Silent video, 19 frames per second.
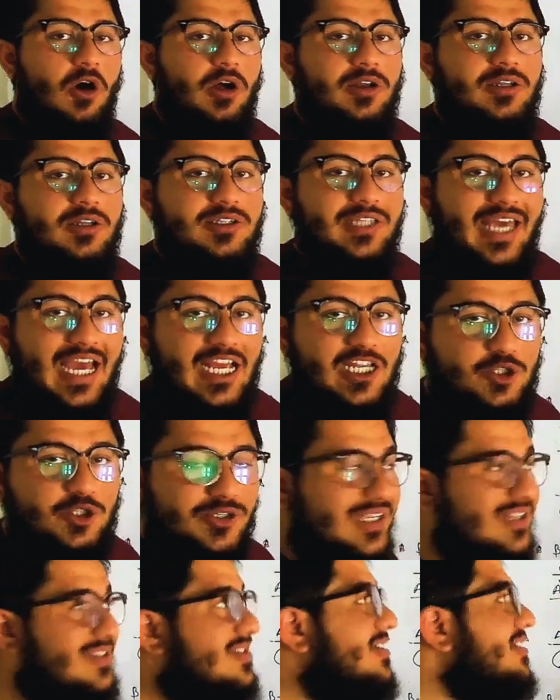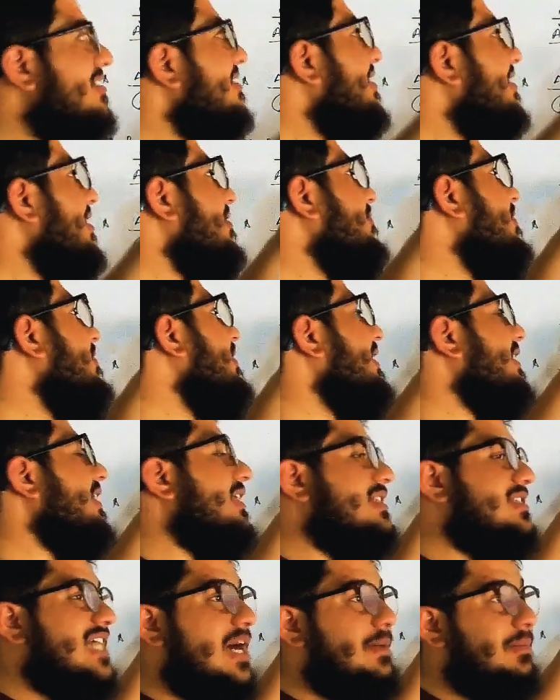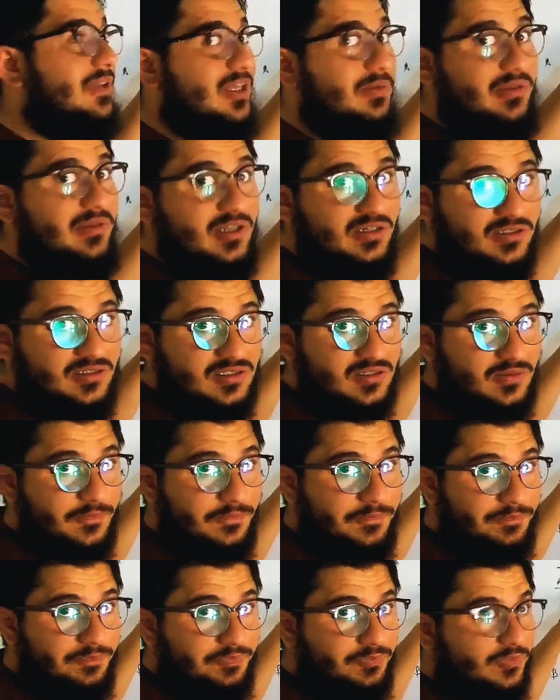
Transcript: for the angiotensin converting enzyme inhibitors.